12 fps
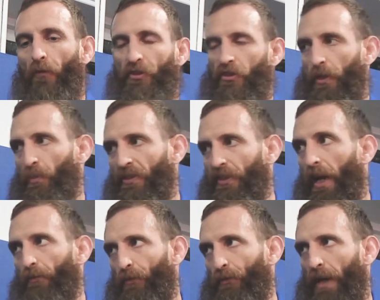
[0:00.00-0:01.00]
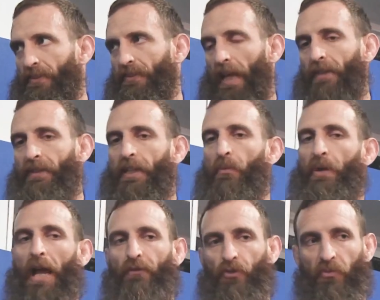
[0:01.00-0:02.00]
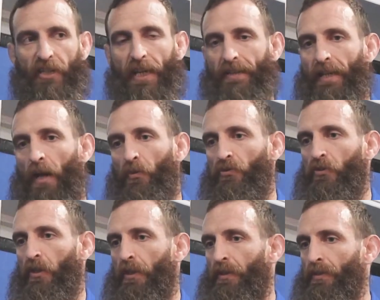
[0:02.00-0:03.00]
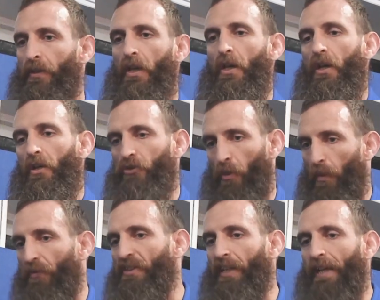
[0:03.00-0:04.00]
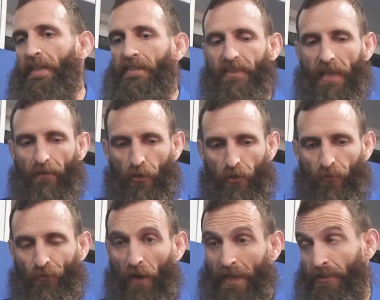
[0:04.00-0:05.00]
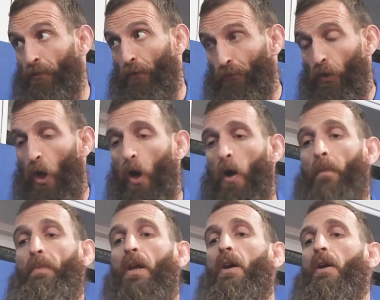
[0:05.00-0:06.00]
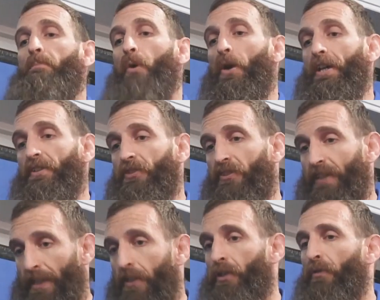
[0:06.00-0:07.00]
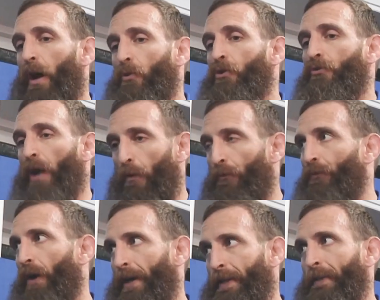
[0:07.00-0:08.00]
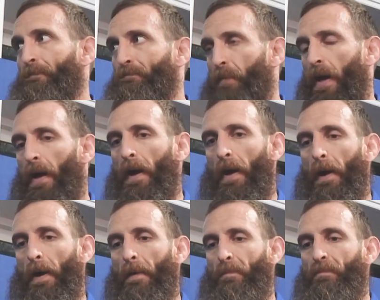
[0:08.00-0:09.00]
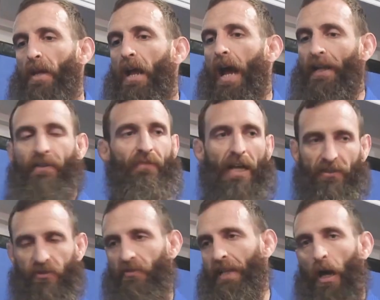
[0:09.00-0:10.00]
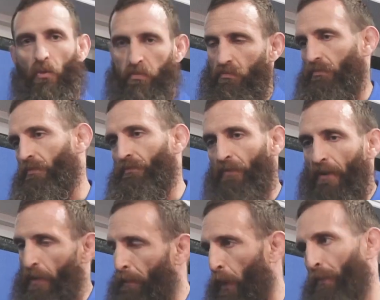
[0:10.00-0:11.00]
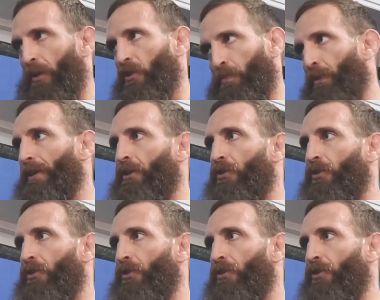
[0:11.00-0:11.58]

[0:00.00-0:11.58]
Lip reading: Obviously, we start the fight standing and we have some takedowns and some other techniques to get the fight to the floor, but it's centered around ground fighting. And that's now very popular, spread